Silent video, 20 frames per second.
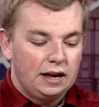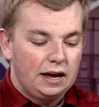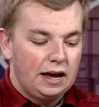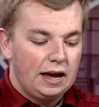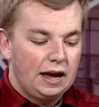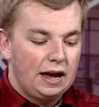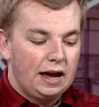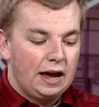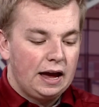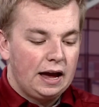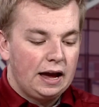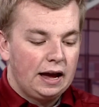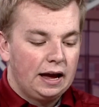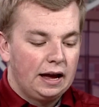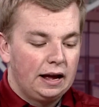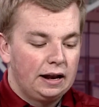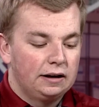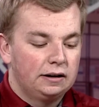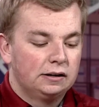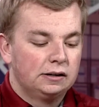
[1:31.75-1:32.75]

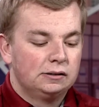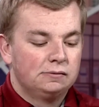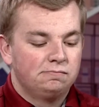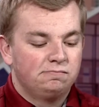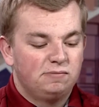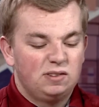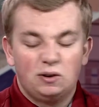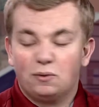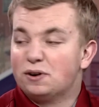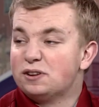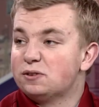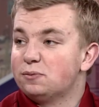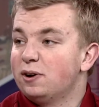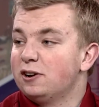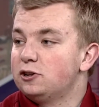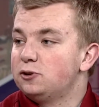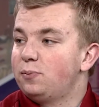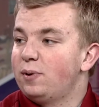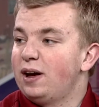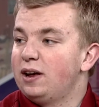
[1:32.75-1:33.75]
and he wasn't
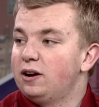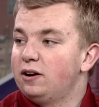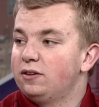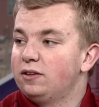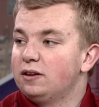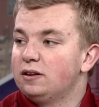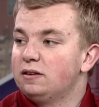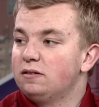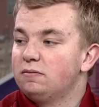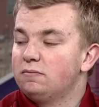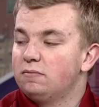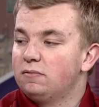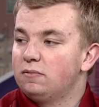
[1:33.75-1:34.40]
much better than